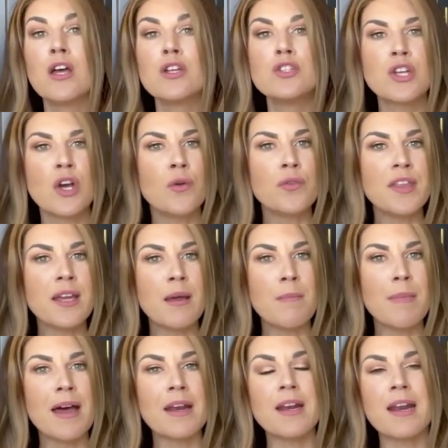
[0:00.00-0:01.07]
don't think
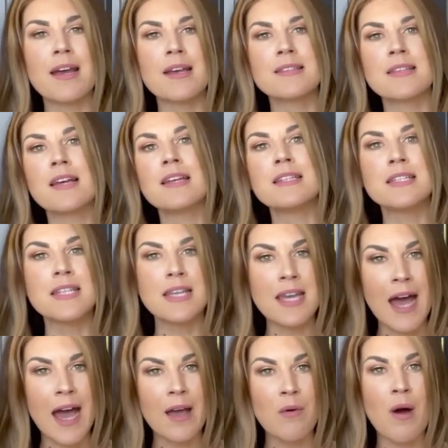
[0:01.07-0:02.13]
about it as
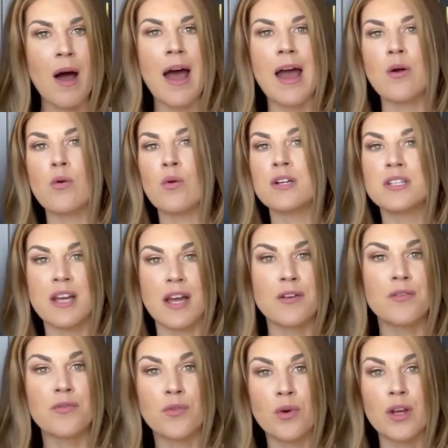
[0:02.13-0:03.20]
DIY or
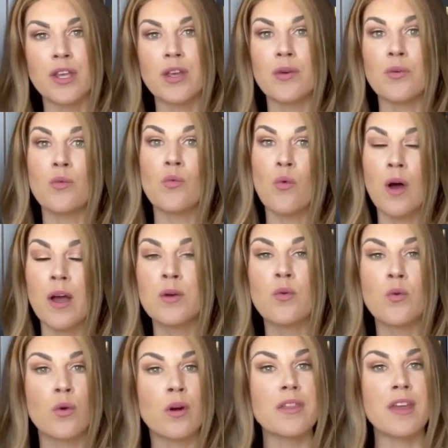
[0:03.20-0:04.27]
done for you, one
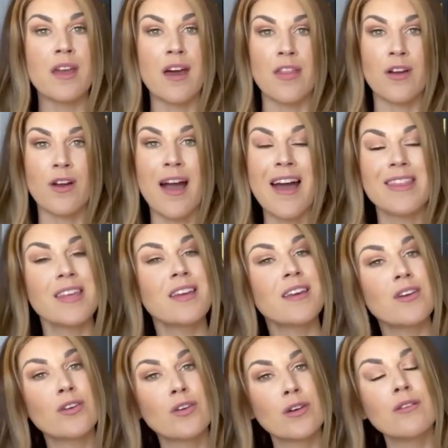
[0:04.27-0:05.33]
or the other. I think
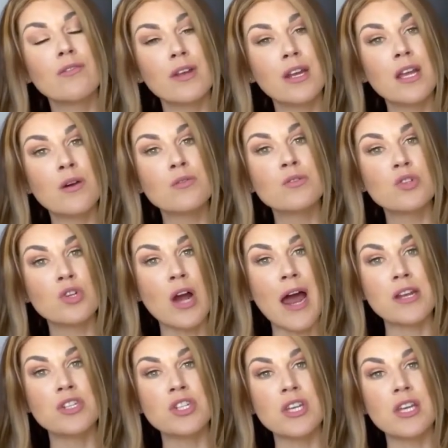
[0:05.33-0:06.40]
a good video
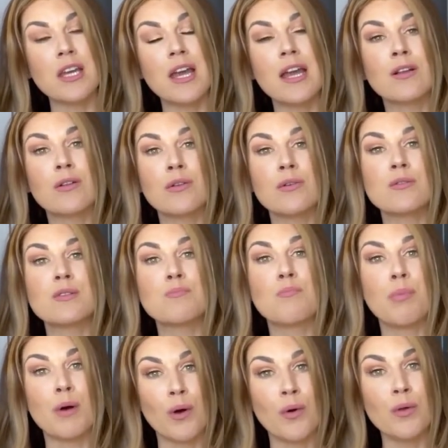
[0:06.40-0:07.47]
strategy includes
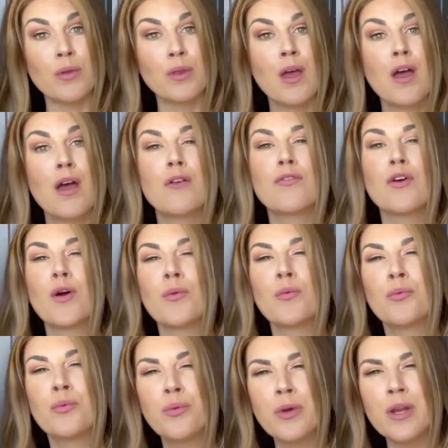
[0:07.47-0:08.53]
both for a
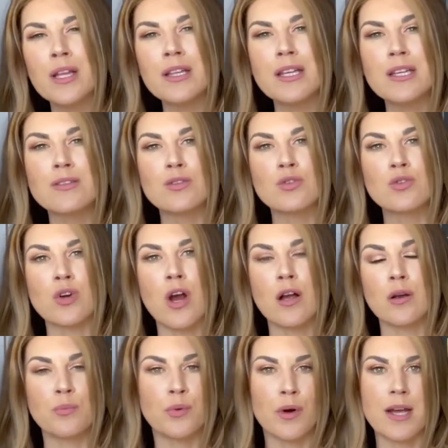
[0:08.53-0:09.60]
really
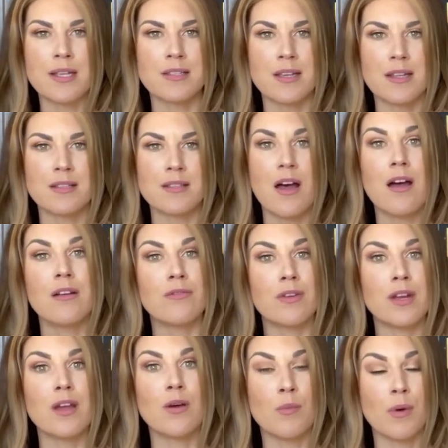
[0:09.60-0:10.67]
strong presence on
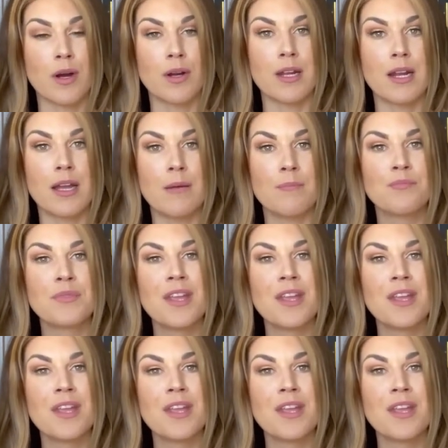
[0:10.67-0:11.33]
video marketing.